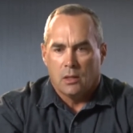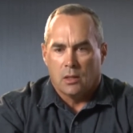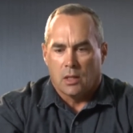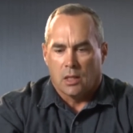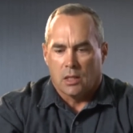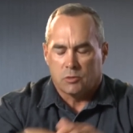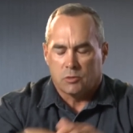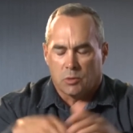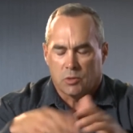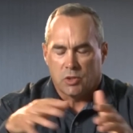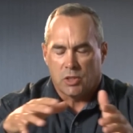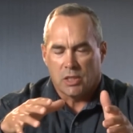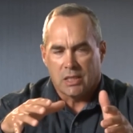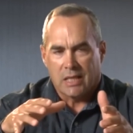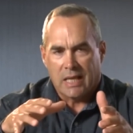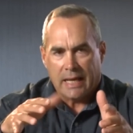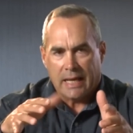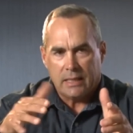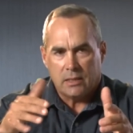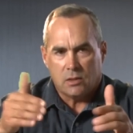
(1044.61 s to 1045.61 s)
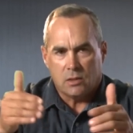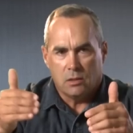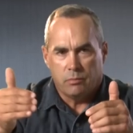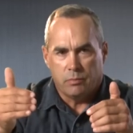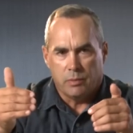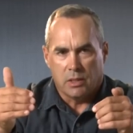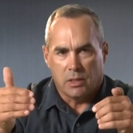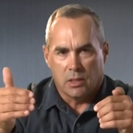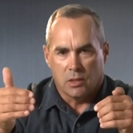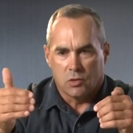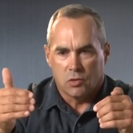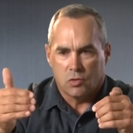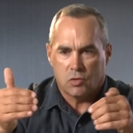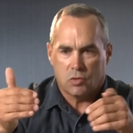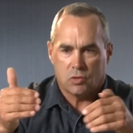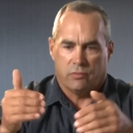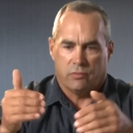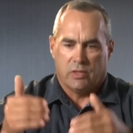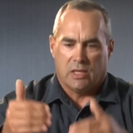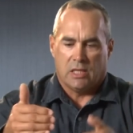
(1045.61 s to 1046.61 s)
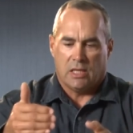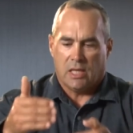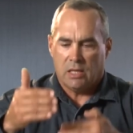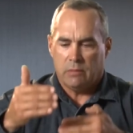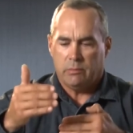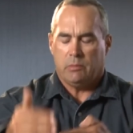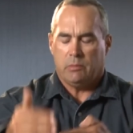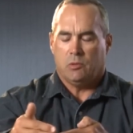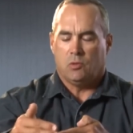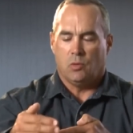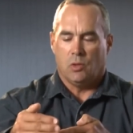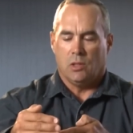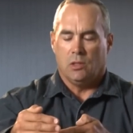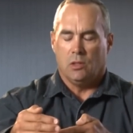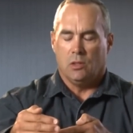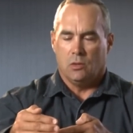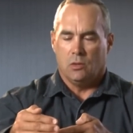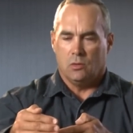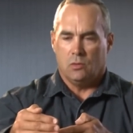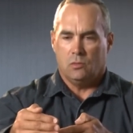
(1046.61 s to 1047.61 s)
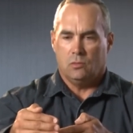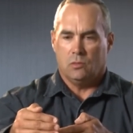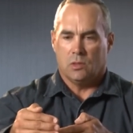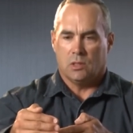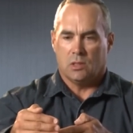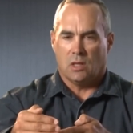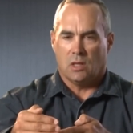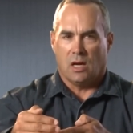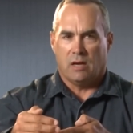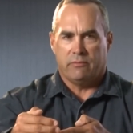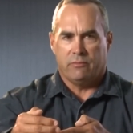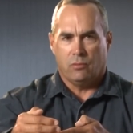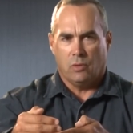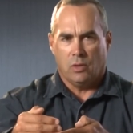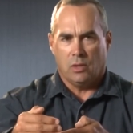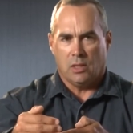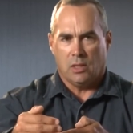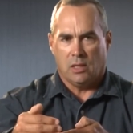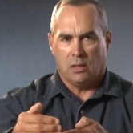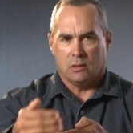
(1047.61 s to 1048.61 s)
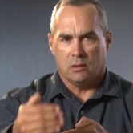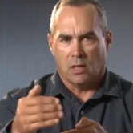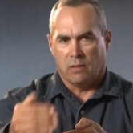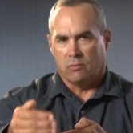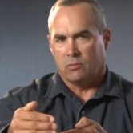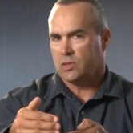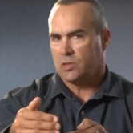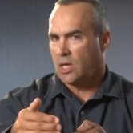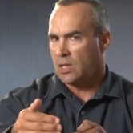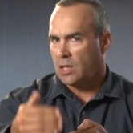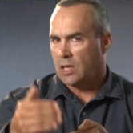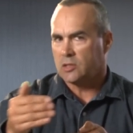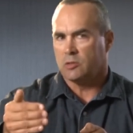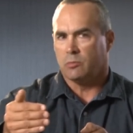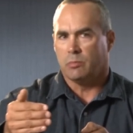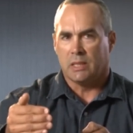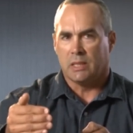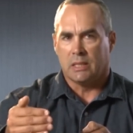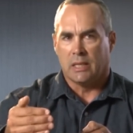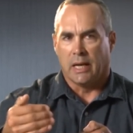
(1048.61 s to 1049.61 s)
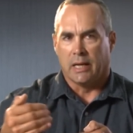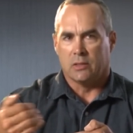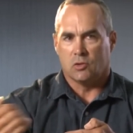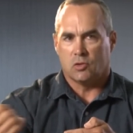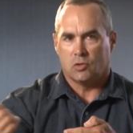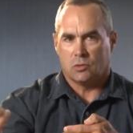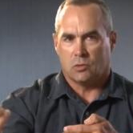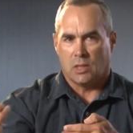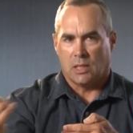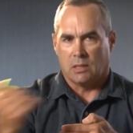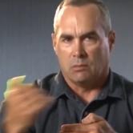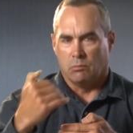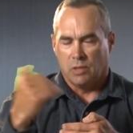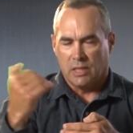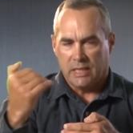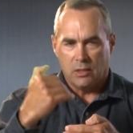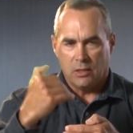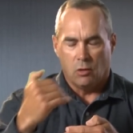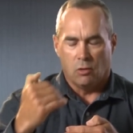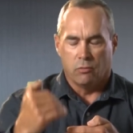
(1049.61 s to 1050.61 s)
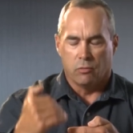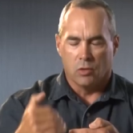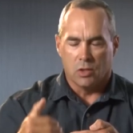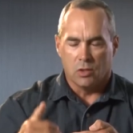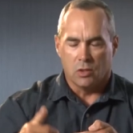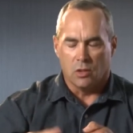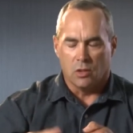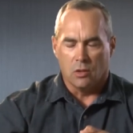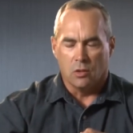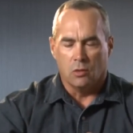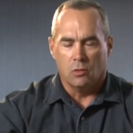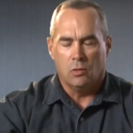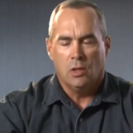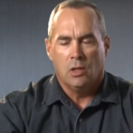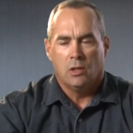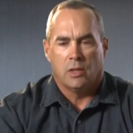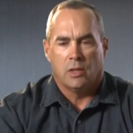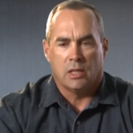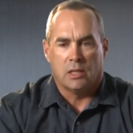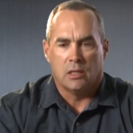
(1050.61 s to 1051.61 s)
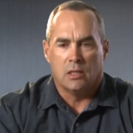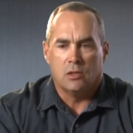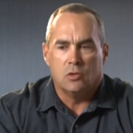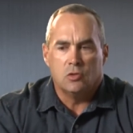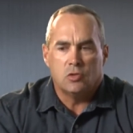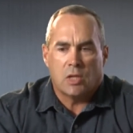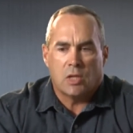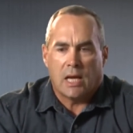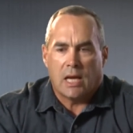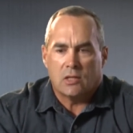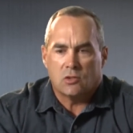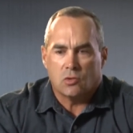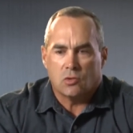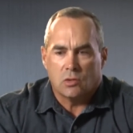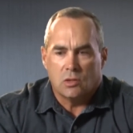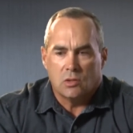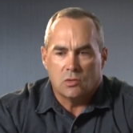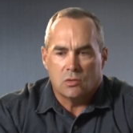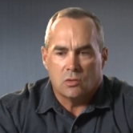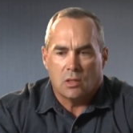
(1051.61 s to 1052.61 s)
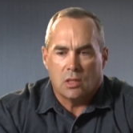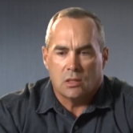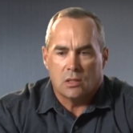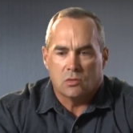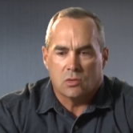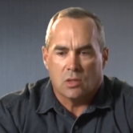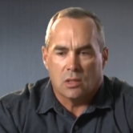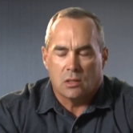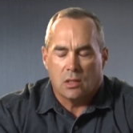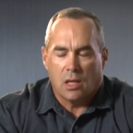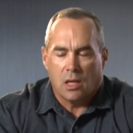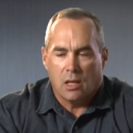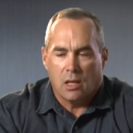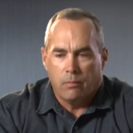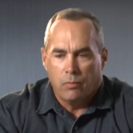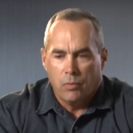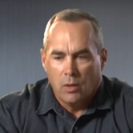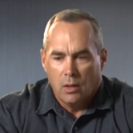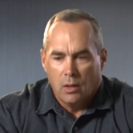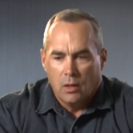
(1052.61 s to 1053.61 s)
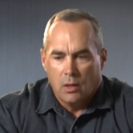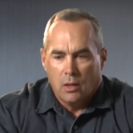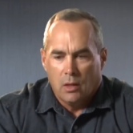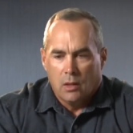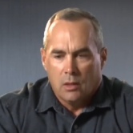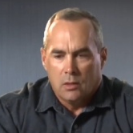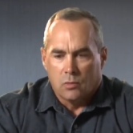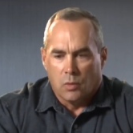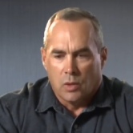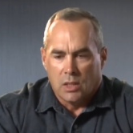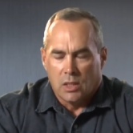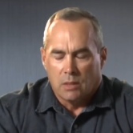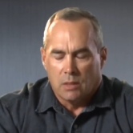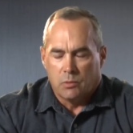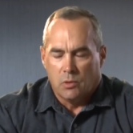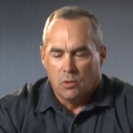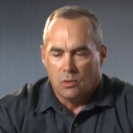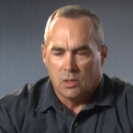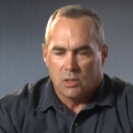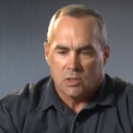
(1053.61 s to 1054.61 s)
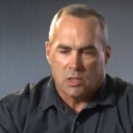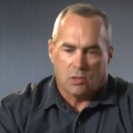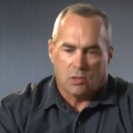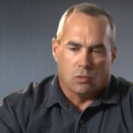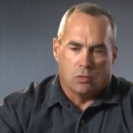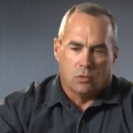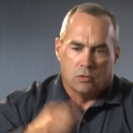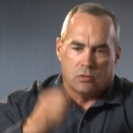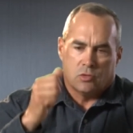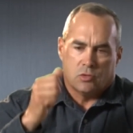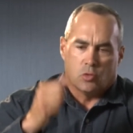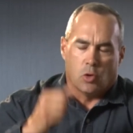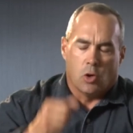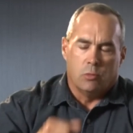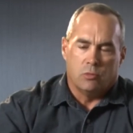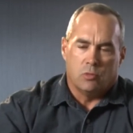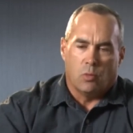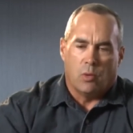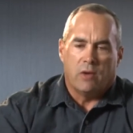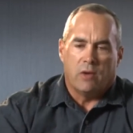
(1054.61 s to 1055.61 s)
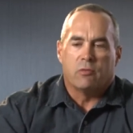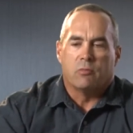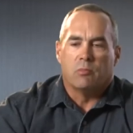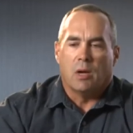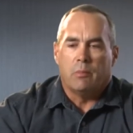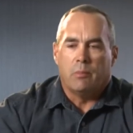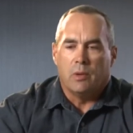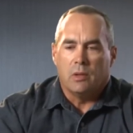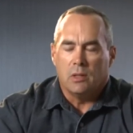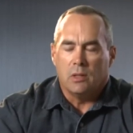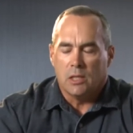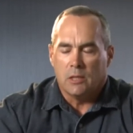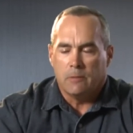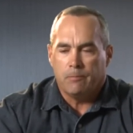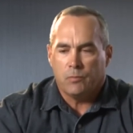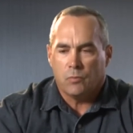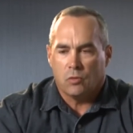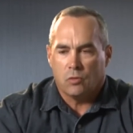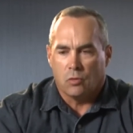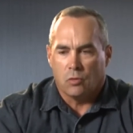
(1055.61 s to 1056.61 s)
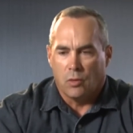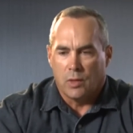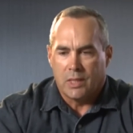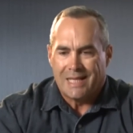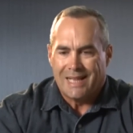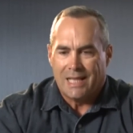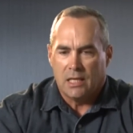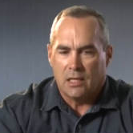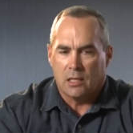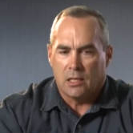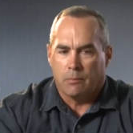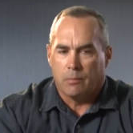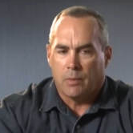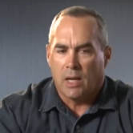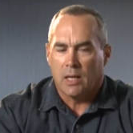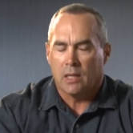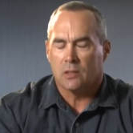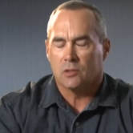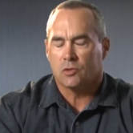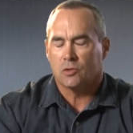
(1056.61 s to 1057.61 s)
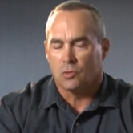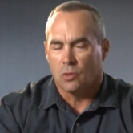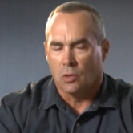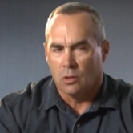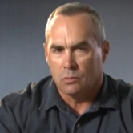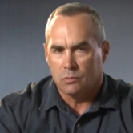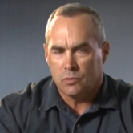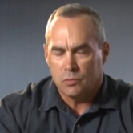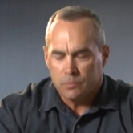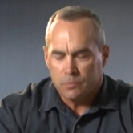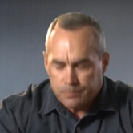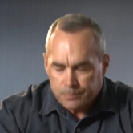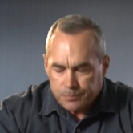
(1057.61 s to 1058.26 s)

especially at night, because if you get enemy between you and the convoy, convoy's got lots of big guns. They can bleed over into you. They can induce casualties and things like that. What we end up doing is I throwing strobes away from my building so they can link up IR strobes.